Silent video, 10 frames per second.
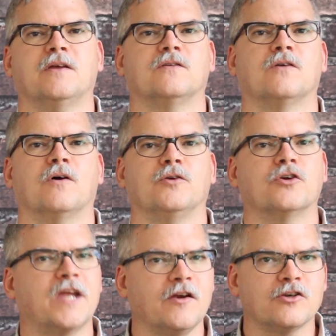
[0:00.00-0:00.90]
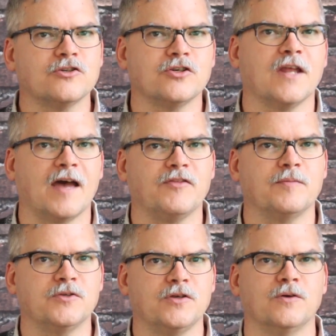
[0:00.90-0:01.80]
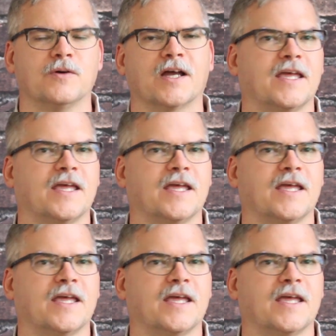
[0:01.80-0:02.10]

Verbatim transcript: So your character should have them too.